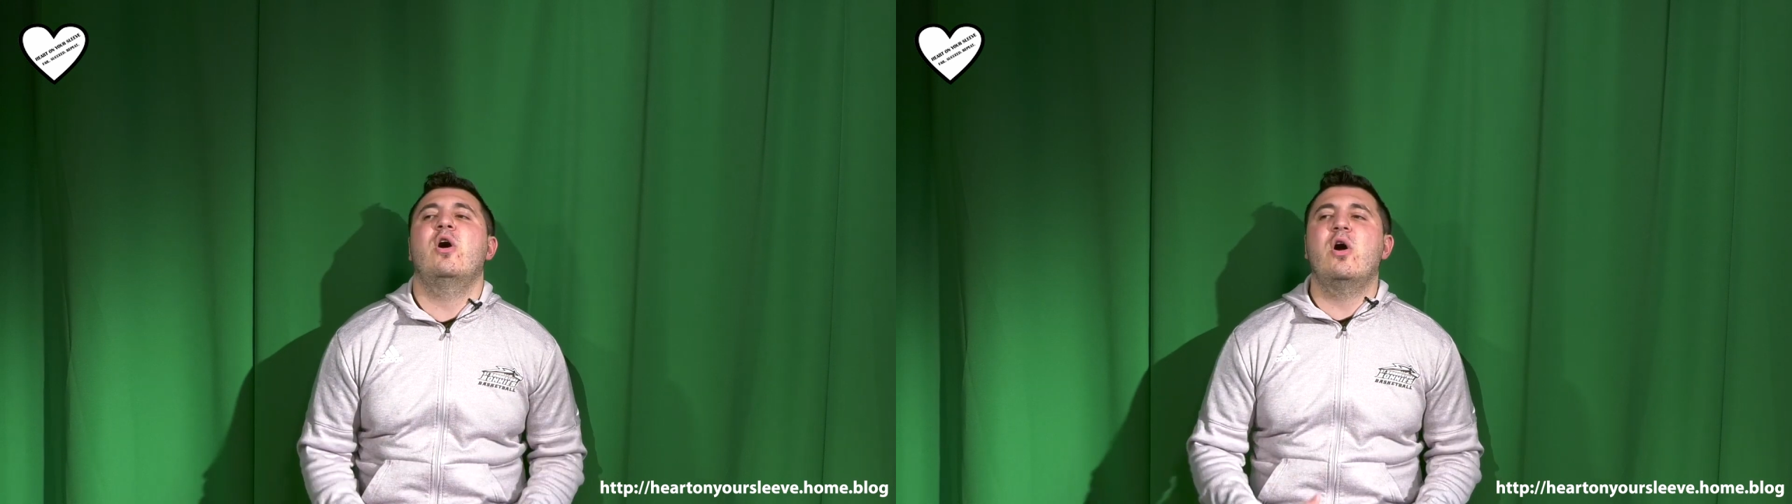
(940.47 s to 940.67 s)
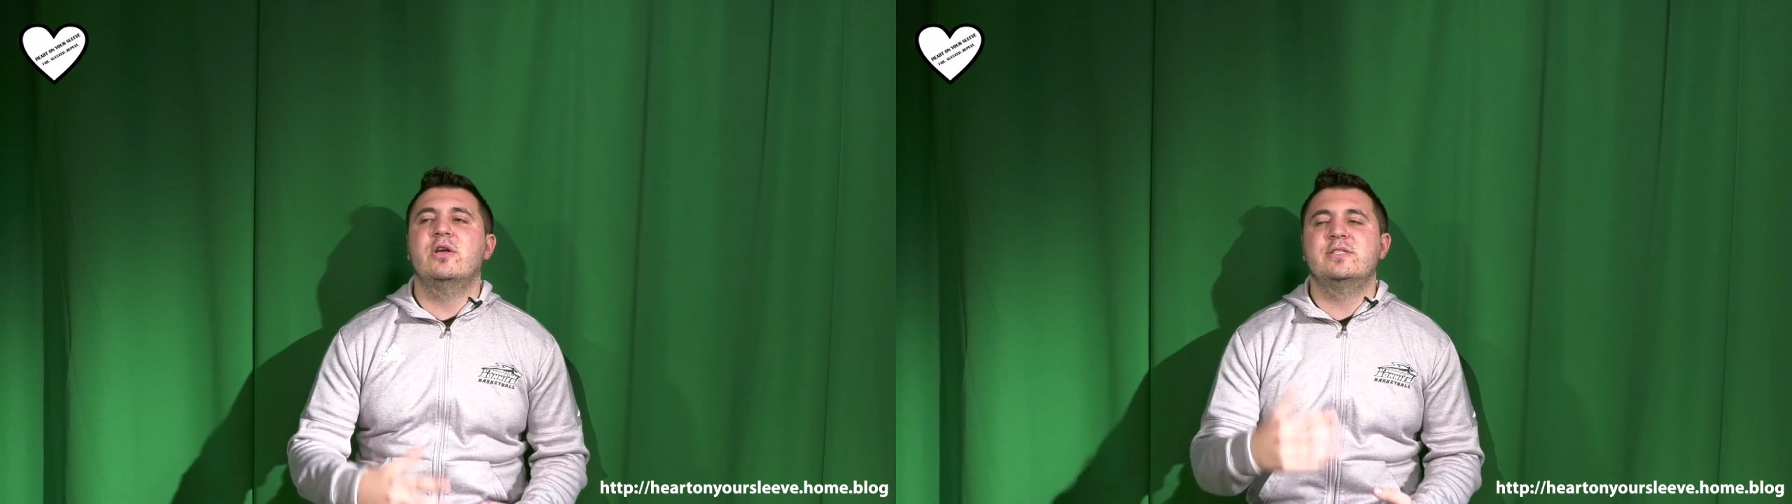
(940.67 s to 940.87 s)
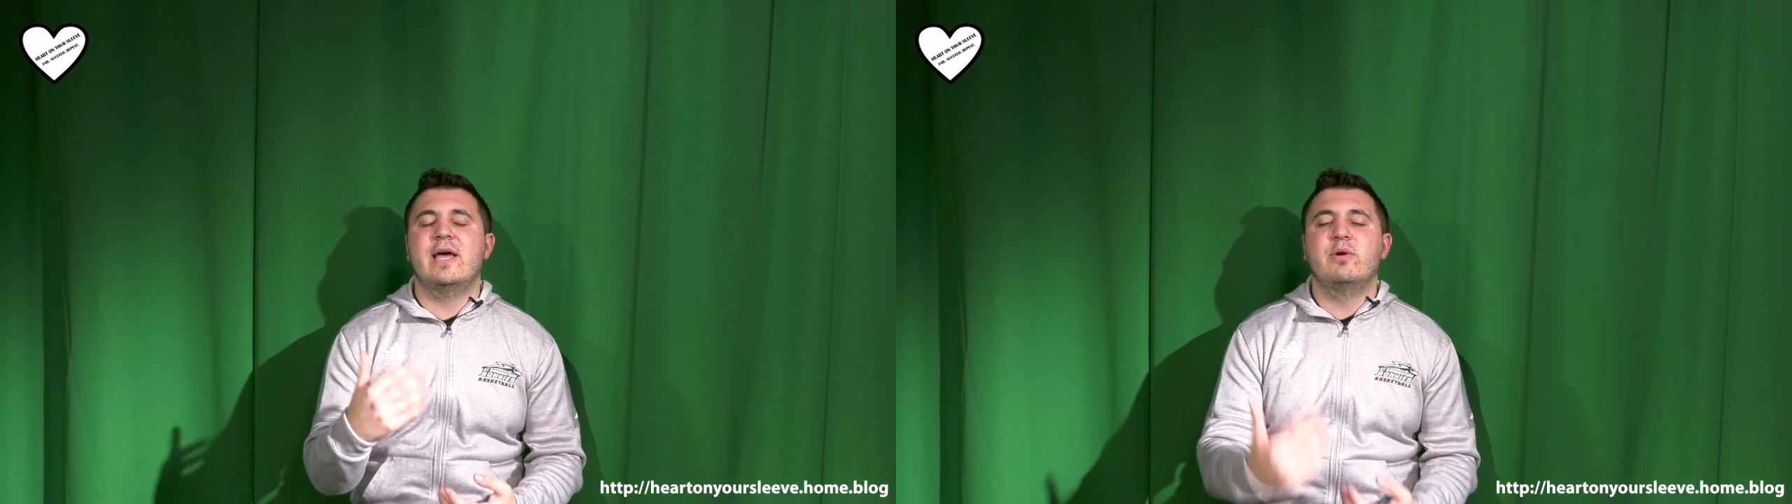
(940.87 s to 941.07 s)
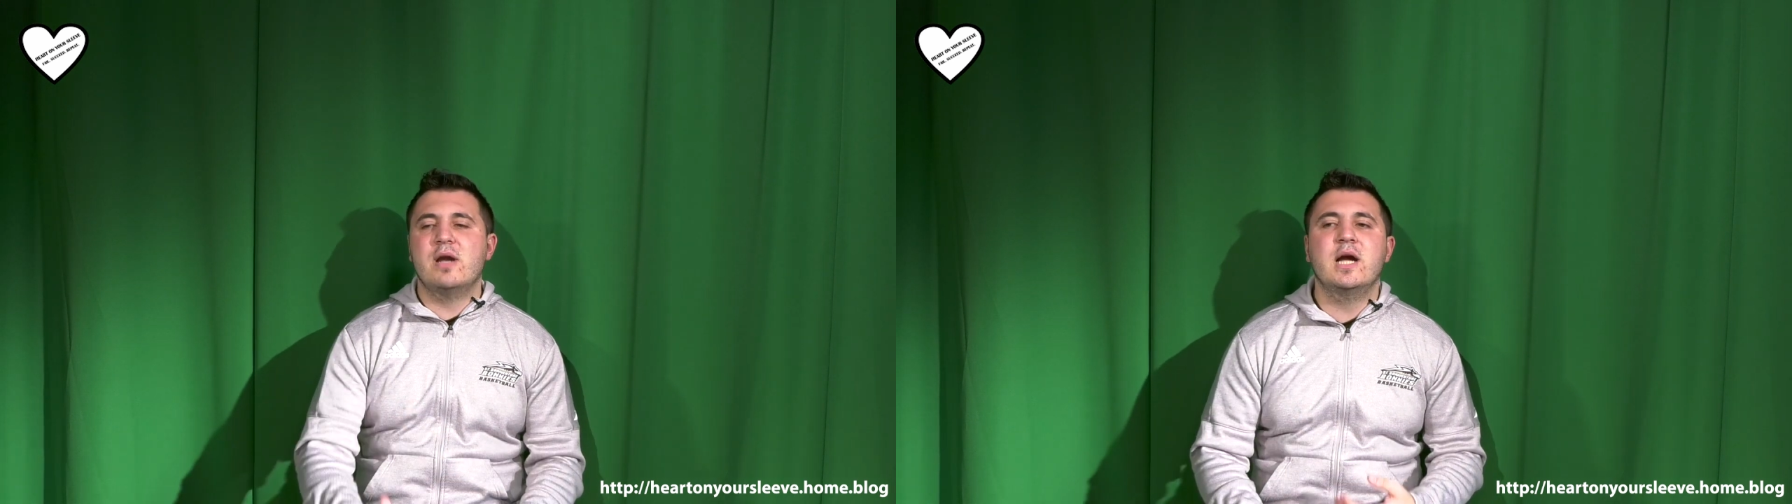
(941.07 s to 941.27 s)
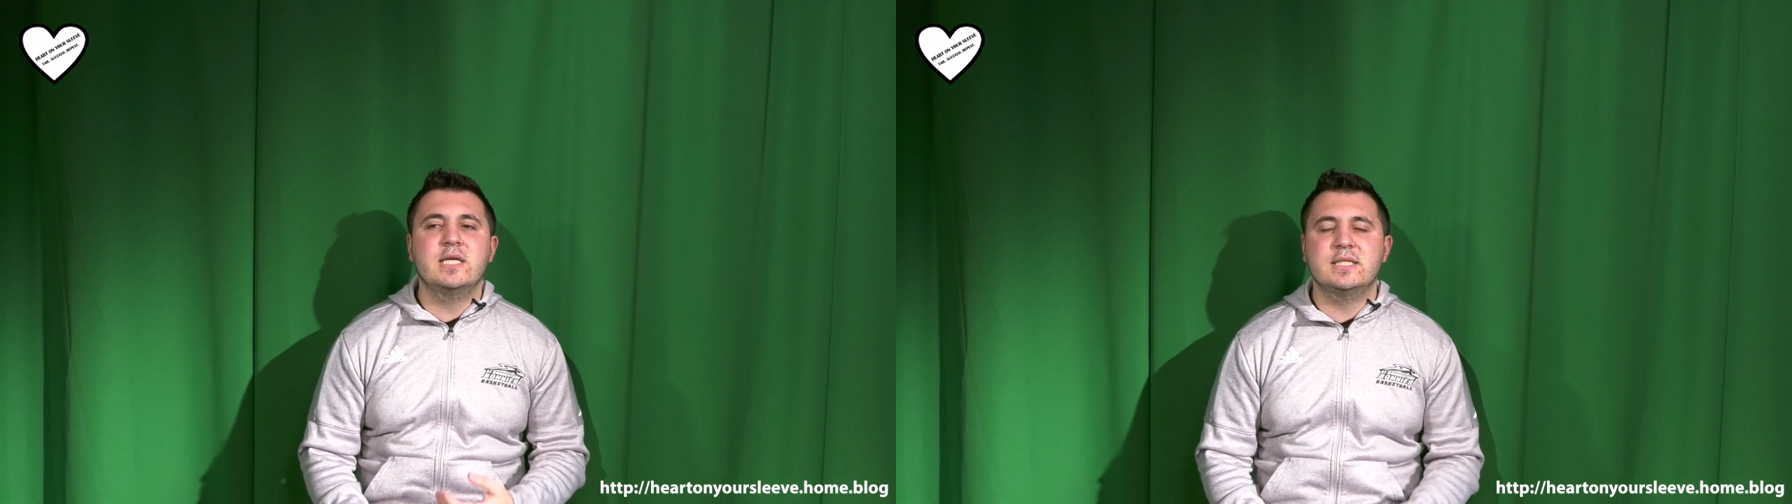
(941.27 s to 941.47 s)
hearts that we're
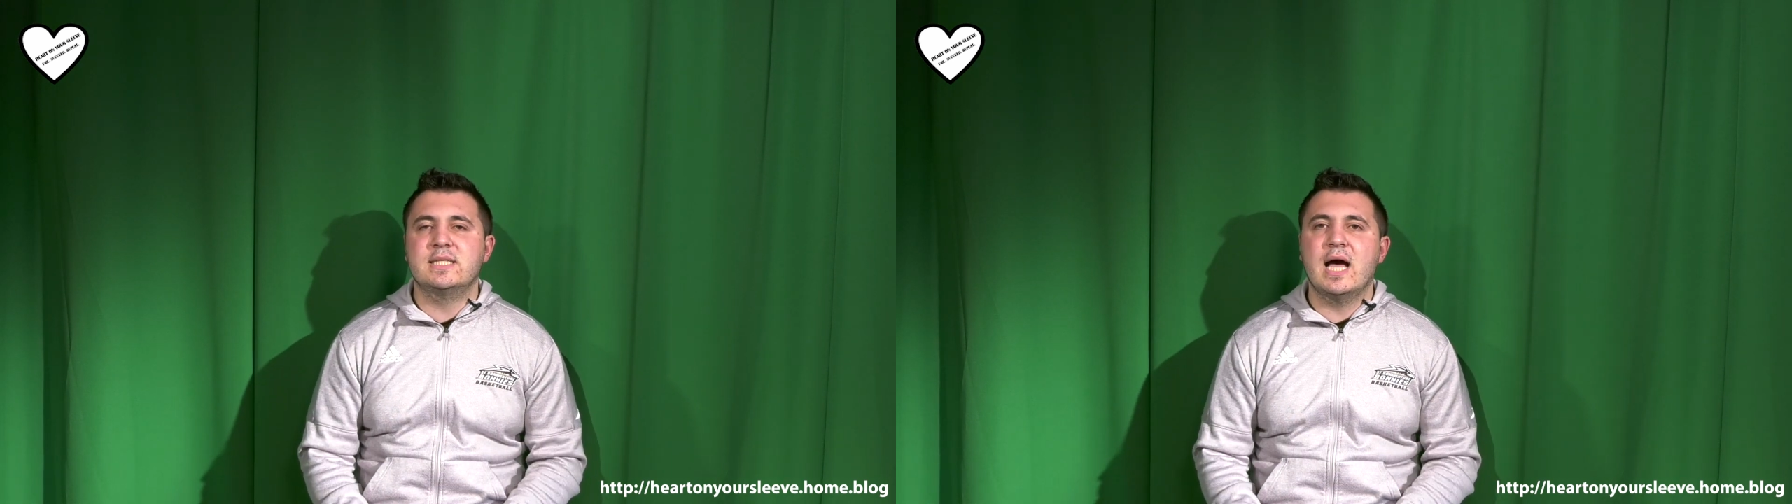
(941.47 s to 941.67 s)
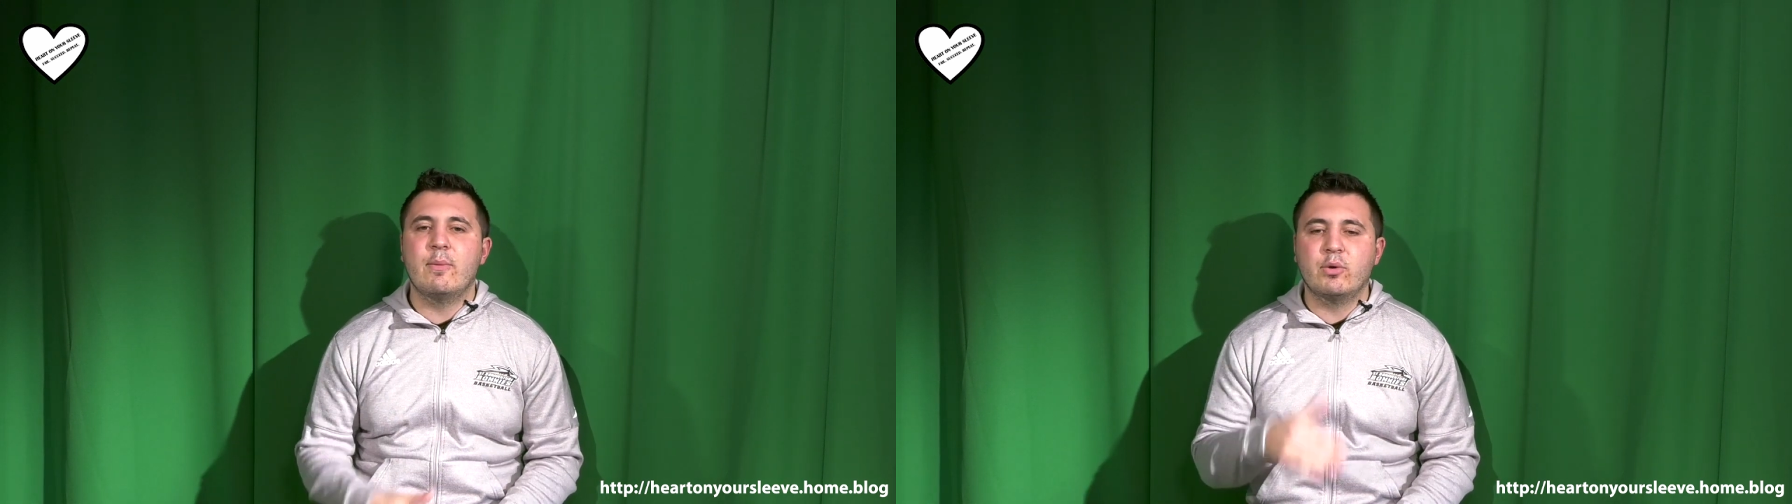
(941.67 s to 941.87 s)
not going to stop.